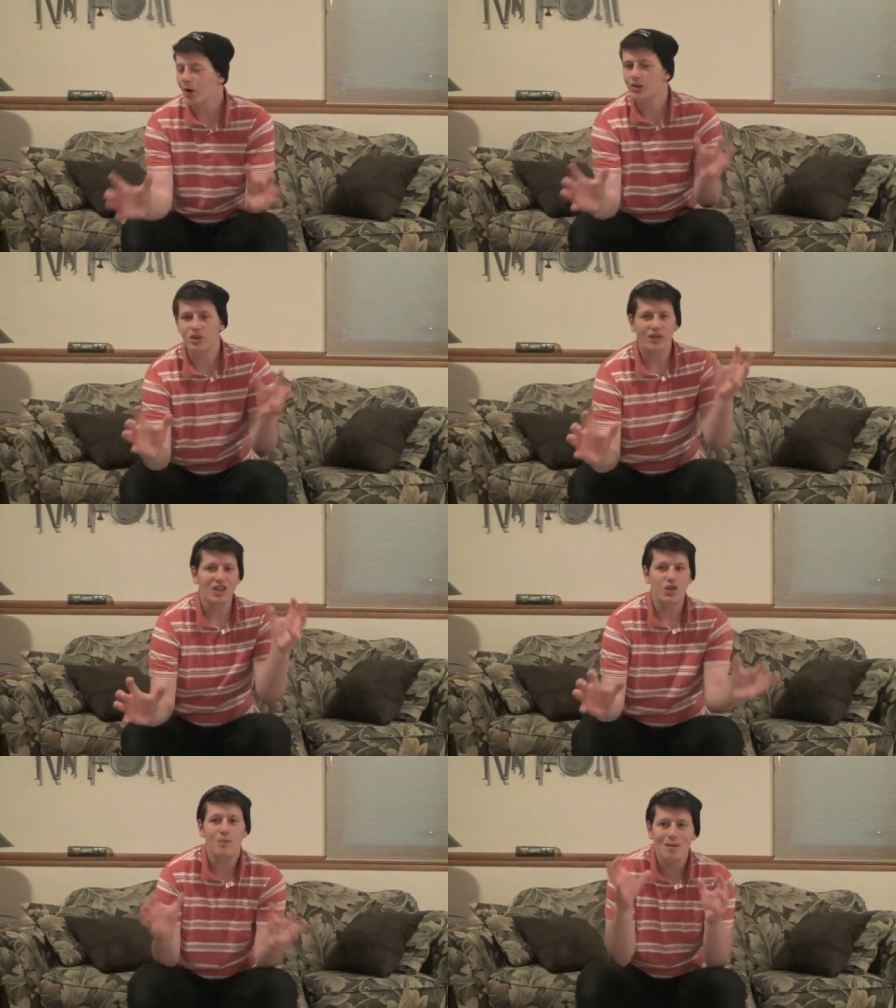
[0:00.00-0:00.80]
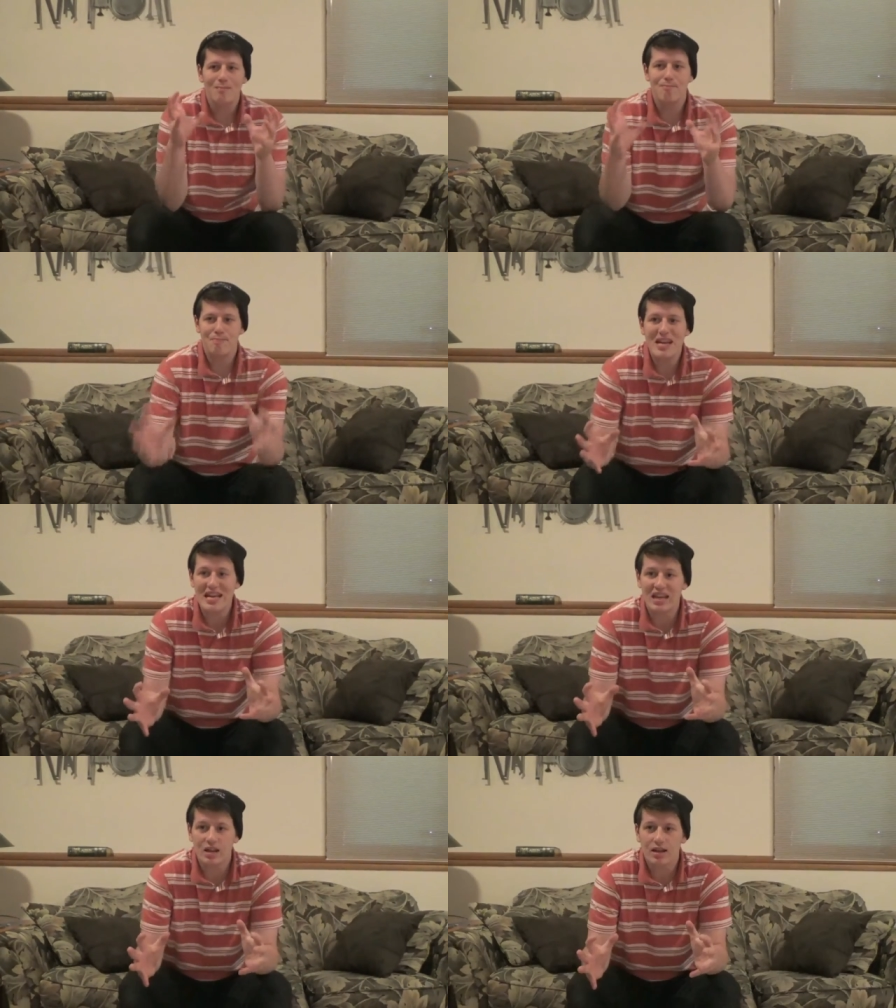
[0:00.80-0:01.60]
parts of a human
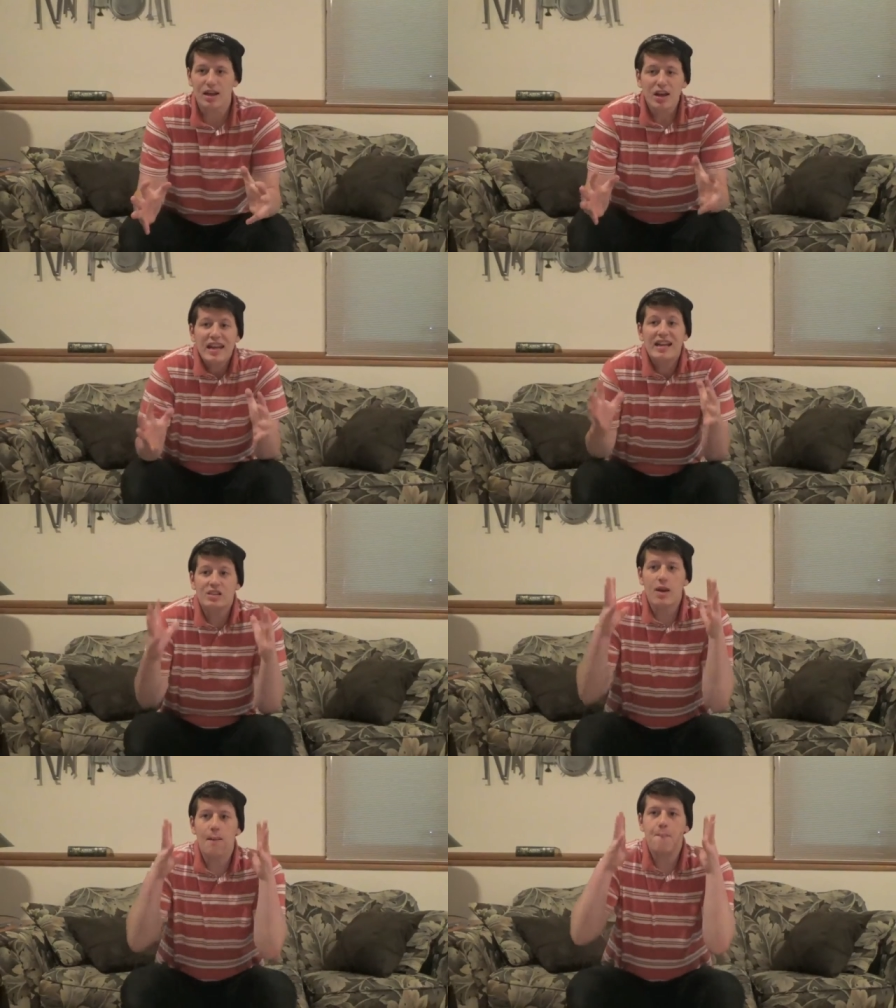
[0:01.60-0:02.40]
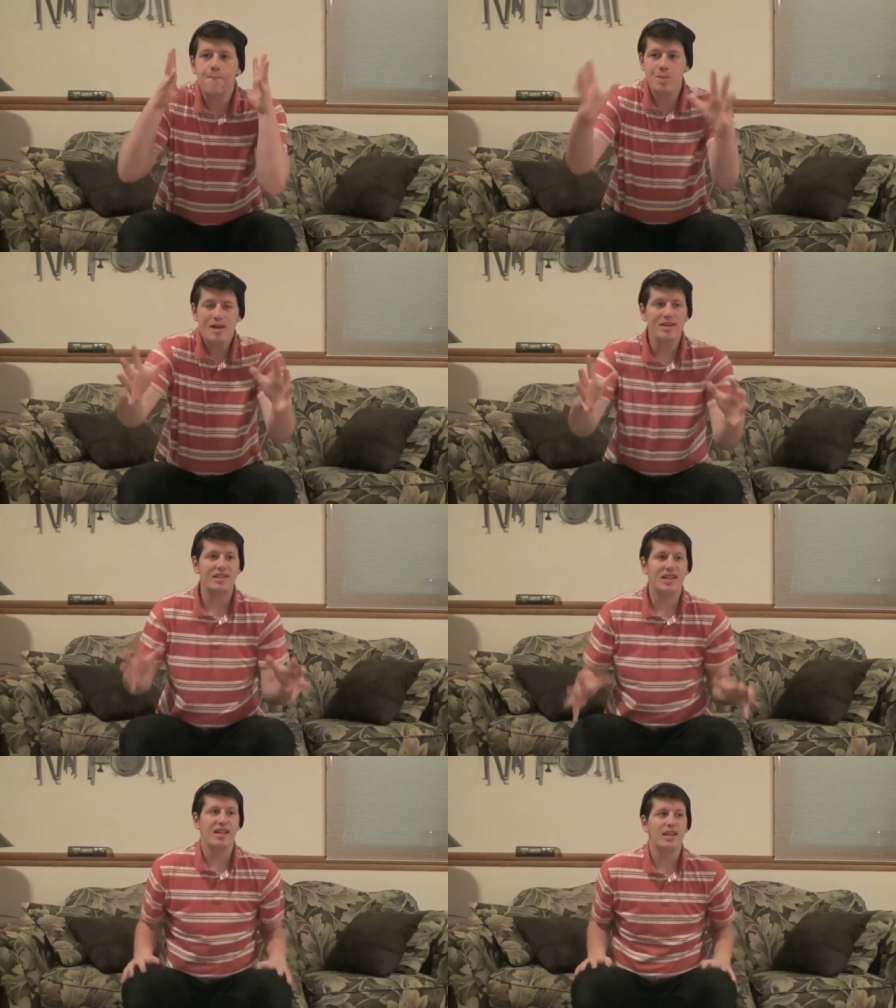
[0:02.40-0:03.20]
being. It's
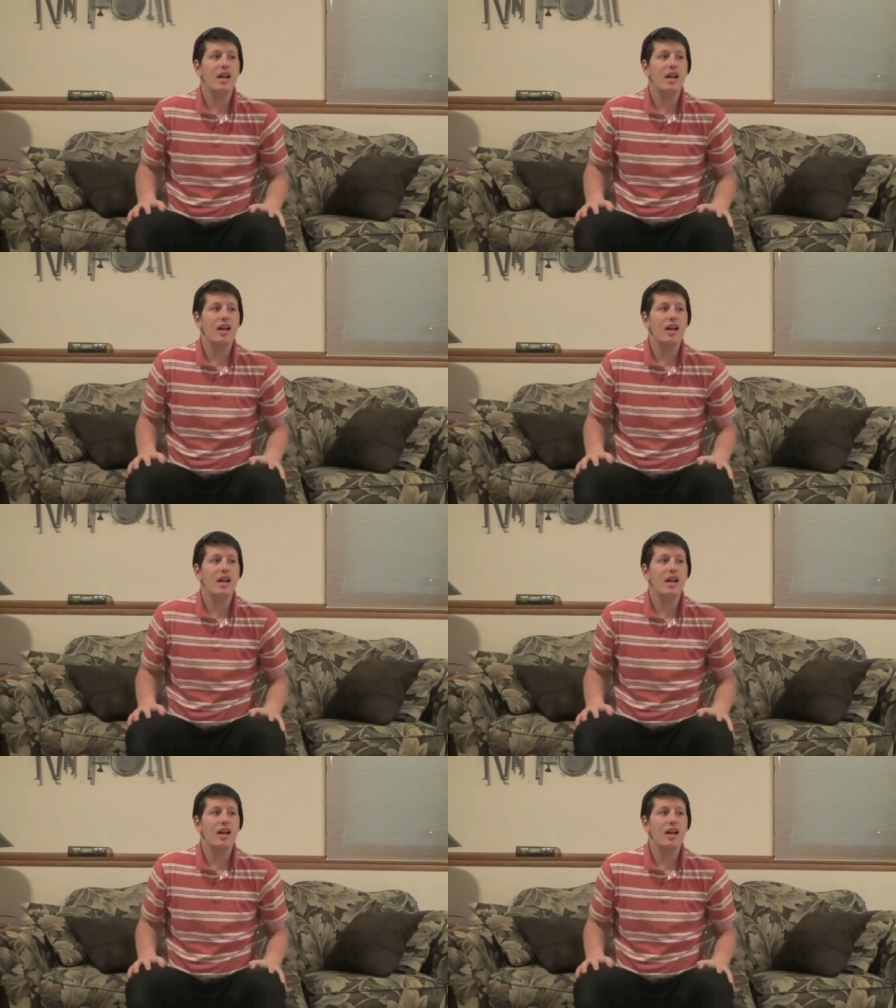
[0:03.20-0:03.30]
amazing.